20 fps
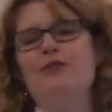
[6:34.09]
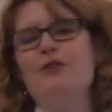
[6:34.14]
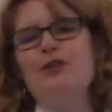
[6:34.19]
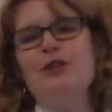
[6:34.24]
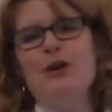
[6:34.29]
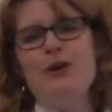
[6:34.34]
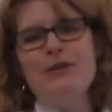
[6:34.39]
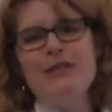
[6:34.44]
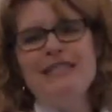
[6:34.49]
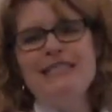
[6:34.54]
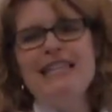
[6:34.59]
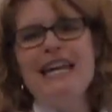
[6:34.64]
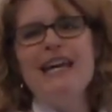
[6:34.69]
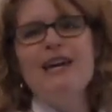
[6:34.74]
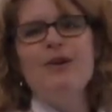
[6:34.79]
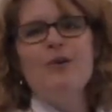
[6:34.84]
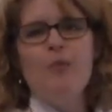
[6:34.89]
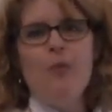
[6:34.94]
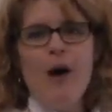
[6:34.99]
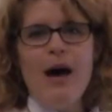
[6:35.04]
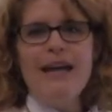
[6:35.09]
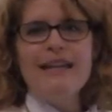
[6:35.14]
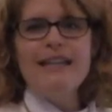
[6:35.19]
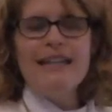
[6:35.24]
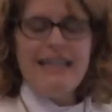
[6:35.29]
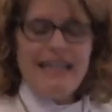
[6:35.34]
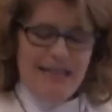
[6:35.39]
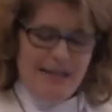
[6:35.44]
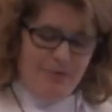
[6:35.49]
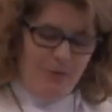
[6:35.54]
could only take one
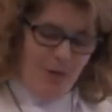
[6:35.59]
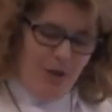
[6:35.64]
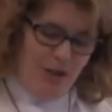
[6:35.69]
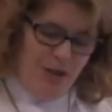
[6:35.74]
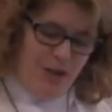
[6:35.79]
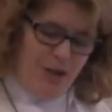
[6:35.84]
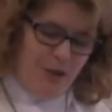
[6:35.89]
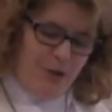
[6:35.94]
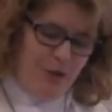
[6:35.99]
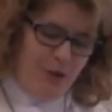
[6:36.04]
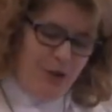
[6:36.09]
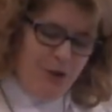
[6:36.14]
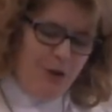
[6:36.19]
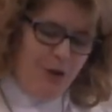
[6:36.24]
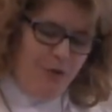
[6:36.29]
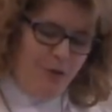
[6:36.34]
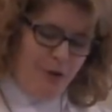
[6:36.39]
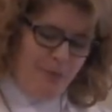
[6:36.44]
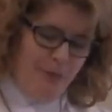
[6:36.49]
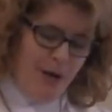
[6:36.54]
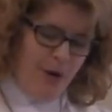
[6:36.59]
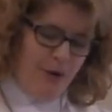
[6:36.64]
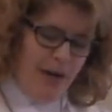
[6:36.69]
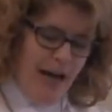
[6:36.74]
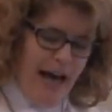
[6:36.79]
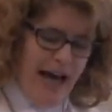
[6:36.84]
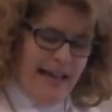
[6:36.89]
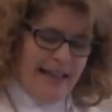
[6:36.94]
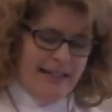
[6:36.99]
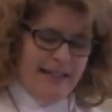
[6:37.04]
hymn with you to a remote
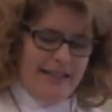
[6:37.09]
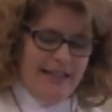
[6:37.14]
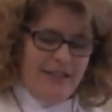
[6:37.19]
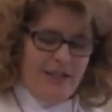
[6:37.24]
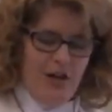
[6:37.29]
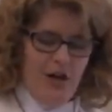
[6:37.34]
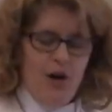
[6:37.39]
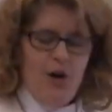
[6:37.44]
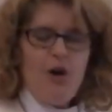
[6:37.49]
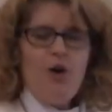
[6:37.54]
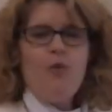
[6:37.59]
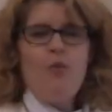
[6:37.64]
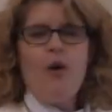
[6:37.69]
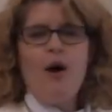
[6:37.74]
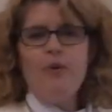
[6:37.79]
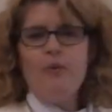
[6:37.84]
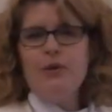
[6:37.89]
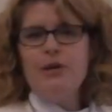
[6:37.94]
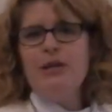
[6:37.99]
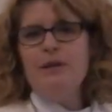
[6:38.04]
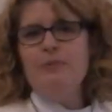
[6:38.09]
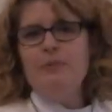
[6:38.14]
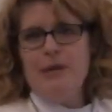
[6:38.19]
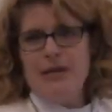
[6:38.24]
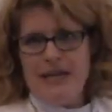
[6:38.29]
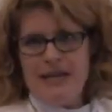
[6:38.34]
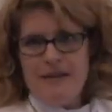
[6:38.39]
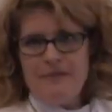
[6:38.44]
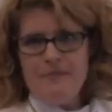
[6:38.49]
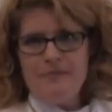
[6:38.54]
island, what would it
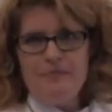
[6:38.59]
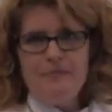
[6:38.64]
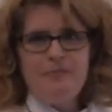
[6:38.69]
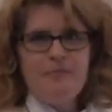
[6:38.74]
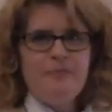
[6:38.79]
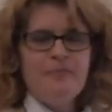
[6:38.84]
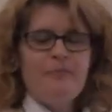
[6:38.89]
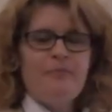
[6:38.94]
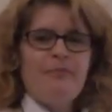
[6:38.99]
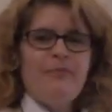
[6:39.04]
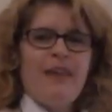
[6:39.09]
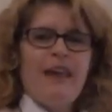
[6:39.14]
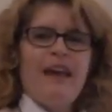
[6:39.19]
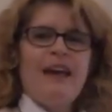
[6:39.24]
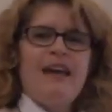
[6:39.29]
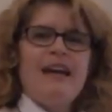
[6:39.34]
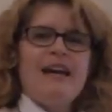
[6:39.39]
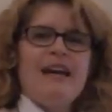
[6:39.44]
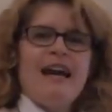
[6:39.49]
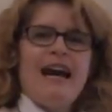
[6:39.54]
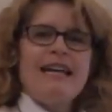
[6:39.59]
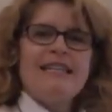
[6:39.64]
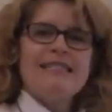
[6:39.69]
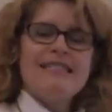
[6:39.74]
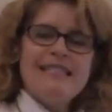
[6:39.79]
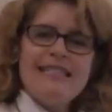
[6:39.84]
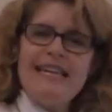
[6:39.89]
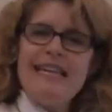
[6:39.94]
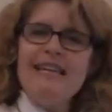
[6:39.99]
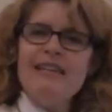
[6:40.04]
be? I
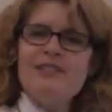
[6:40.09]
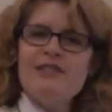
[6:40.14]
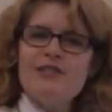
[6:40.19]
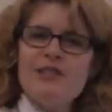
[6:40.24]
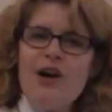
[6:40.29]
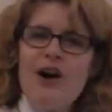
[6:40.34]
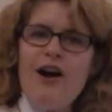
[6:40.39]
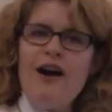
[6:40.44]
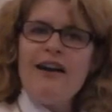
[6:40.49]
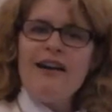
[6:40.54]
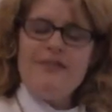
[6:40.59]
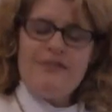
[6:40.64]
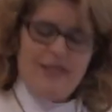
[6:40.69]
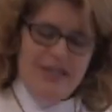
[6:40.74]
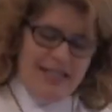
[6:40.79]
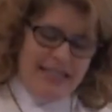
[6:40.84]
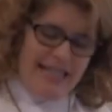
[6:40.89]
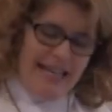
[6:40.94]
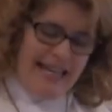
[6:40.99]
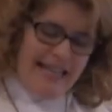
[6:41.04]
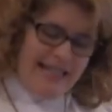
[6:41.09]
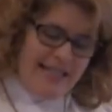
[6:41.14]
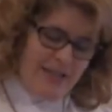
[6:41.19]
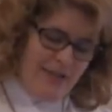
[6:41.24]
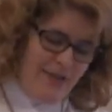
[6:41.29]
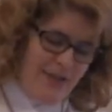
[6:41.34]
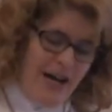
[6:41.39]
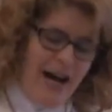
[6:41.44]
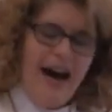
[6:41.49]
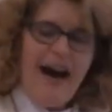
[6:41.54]
Sing a Song of the Saints
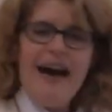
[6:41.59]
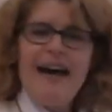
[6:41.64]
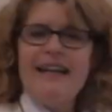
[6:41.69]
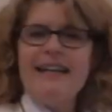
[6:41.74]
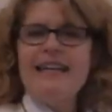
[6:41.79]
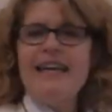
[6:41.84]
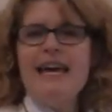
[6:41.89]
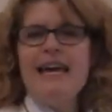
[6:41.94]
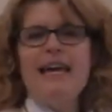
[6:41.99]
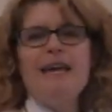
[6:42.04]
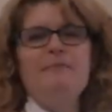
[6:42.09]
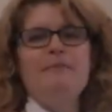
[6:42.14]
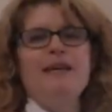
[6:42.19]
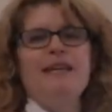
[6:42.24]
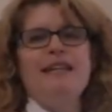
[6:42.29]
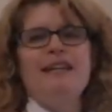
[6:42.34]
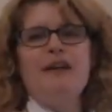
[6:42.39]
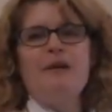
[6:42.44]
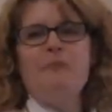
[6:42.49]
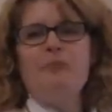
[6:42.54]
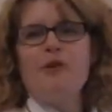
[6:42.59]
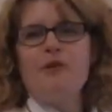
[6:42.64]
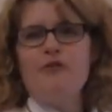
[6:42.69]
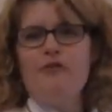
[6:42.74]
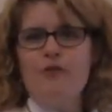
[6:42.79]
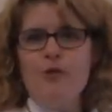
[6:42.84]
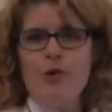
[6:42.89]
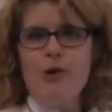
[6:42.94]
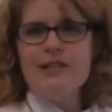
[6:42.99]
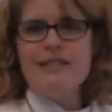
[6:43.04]
of God came in number
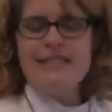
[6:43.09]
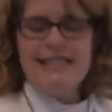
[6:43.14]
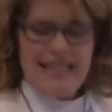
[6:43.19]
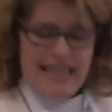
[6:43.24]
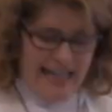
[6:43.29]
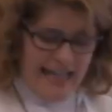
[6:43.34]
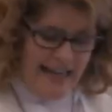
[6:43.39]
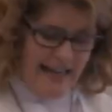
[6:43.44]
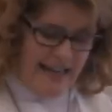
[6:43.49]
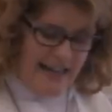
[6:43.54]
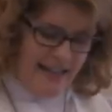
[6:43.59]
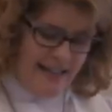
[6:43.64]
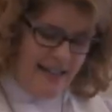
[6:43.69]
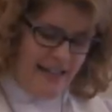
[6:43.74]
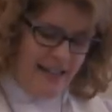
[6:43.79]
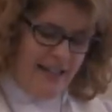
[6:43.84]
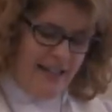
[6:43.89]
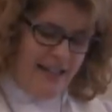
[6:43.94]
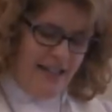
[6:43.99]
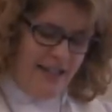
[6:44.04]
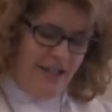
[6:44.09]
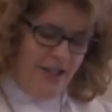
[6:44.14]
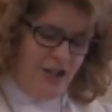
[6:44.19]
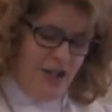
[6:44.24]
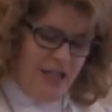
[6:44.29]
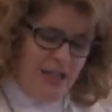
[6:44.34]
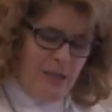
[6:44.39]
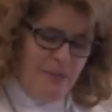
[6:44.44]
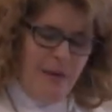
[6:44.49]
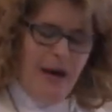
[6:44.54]
14,
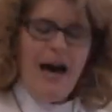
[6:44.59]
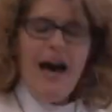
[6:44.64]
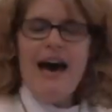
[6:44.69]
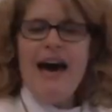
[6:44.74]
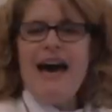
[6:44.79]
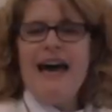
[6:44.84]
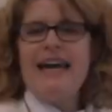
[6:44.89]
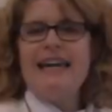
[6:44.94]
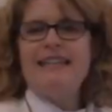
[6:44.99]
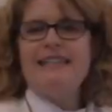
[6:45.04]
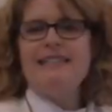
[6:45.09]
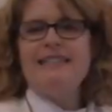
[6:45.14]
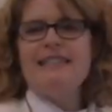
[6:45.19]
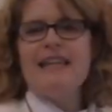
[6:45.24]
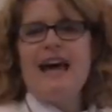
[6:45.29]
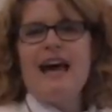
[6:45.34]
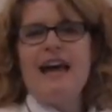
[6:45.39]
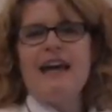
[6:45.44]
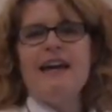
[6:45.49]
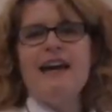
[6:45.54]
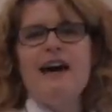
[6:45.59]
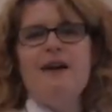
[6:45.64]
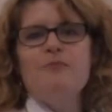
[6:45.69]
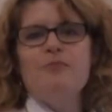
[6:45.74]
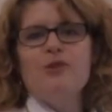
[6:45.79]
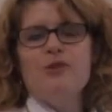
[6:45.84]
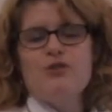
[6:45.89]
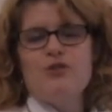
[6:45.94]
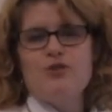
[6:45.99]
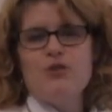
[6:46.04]
just behind I Come
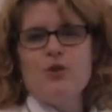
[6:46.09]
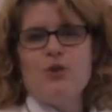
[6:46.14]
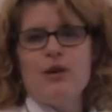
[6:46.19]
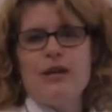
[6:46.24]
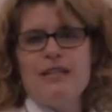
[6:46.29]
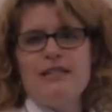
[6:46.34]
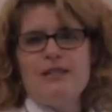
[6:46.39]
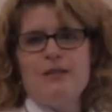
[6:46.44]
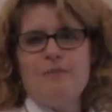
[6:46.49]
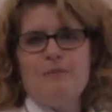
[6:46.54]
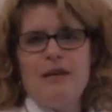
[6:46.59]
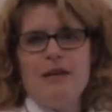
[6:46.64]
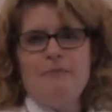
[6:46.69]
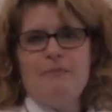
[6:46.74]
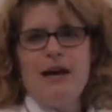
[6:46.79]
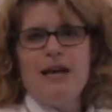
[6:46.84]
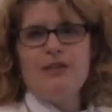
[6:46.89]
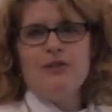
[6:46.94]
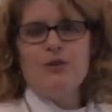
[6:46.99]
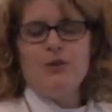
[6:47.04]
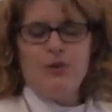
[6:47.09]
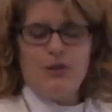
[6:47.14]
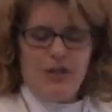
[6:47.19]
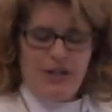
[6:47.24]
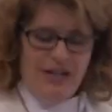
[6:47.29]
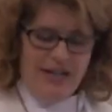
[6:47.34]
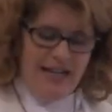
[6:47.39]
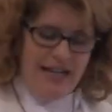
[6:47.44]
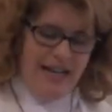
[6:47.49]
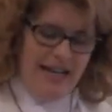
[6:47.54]
with Joy to Meet My
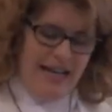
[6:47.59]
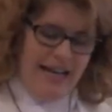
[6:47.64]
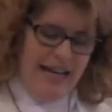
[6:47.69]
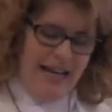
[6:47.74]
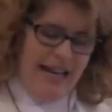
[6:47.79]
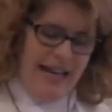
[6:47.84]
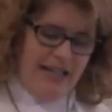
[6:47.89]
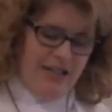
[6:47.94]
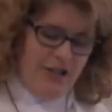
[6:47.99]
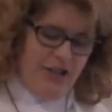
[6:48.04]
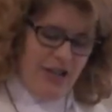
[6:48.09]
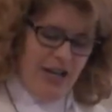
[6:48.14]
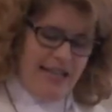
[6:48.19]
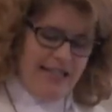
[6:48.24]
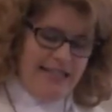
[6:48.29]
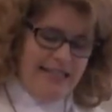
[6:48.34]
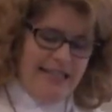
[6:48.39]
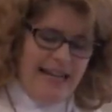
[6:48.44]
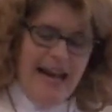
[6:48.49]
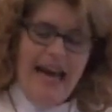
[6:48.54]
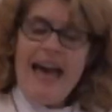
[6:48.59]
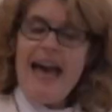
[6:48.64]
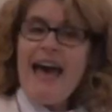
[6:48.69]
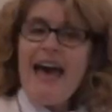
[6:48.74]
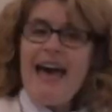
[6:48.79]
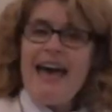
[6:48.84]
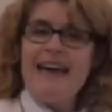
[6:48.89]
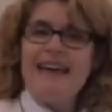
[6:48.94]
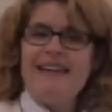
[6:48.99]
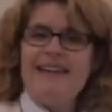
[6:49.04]
Lord, and just
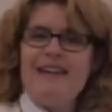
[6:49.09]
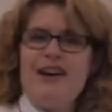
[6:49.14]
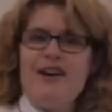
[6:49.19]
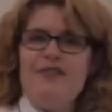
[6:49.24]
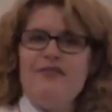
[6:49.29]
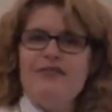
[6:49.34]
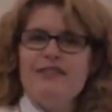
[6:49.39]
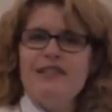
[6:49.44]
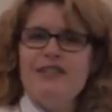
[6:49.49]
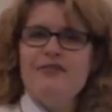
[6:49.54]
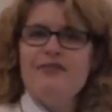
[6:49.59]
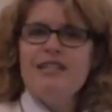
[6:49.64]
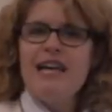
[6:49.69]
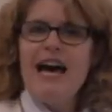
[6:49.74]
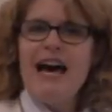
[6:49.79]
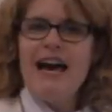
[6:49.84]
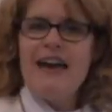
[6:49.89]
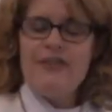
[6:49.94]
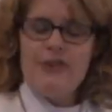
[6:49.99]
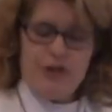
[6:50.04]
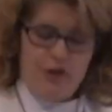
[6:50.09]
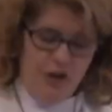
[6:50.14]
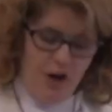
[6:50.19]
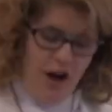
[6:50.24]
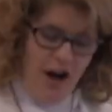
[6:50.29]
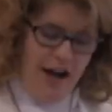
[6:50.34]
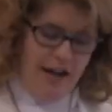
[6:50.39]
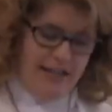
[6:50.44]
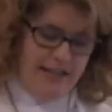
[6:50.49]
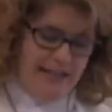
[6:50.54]
ahead of Lift High the
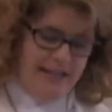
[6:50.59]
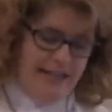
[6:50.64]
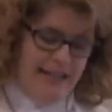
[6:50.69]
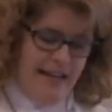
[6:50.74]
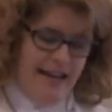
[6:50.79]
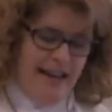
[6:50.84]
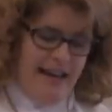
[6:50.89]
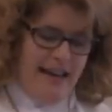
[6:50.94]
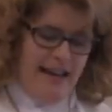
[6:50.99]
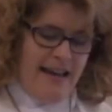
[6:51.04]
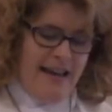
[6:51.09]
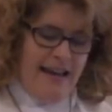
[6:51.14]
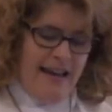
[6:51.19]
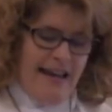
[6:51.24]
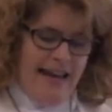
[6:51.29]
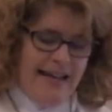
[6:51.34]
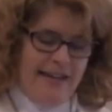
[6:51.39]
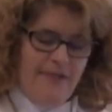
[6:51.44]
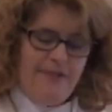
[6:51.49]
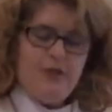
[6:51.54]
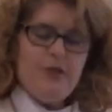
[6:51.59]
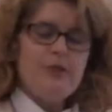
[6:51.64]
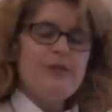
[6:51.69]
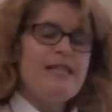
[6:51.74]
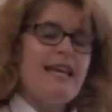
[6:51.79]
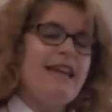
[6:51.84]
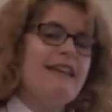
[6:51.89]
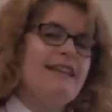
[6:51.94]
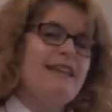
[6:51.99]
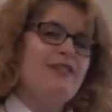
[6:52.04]
Cross. And if you
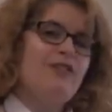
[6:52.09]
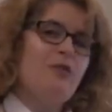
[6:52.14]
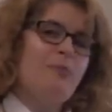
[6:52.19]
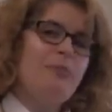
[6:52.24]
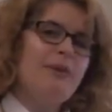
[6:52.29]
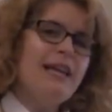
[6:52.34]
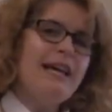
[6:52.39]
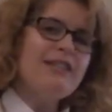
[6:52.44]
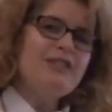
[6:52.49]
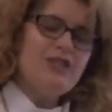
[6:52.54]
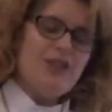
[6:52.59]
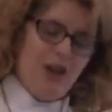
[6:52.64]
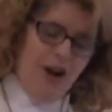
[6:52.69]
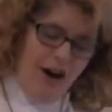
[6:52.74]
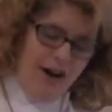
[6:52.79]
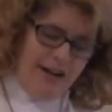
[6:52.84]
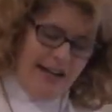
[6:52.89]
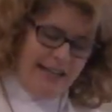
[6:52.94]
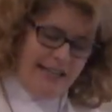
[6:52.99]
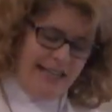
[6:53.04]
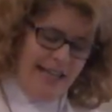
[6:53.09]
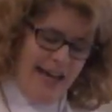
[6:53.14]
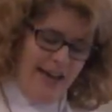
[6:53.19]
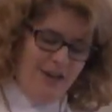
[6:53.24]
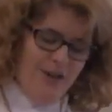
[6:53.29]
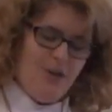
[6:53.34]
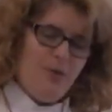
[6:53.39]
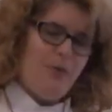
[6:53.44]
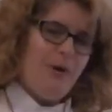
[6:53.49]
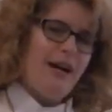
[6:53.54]
send in your pledge card, I'll tell
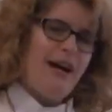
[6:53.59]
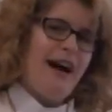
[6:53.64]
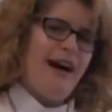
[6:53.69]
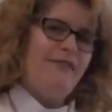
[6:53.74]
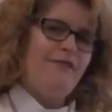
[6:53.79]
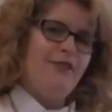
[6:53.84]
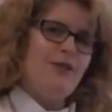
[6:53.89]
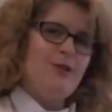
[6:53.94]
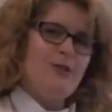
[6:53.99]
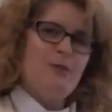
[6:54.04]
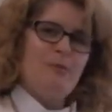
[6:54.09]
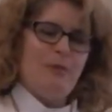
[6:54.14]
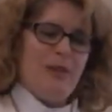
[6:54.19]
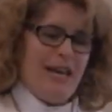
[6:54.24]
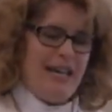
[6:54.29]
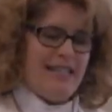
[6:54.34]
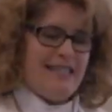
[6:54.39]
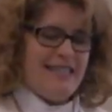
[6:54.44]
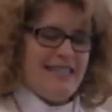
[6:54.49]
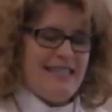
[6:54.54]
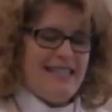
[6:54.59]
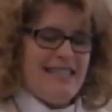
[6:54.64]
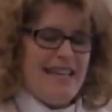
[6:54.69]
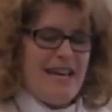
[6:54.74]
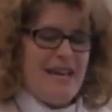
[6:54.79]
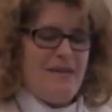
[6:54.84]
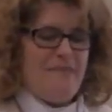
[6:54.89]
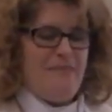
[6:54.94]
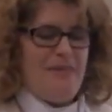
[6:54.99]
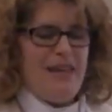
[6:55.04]
you what got first place and
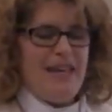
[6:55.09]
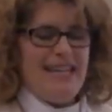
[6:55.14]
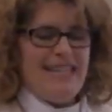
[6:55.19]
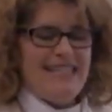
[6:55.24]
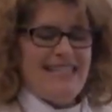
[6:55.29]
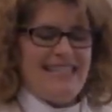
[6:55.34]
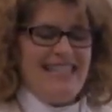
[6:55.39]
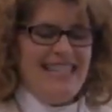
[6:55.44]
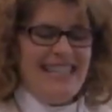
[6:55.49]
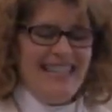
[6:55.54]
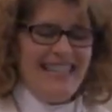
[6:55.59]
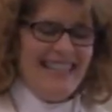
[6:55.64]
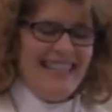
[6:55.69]
second place.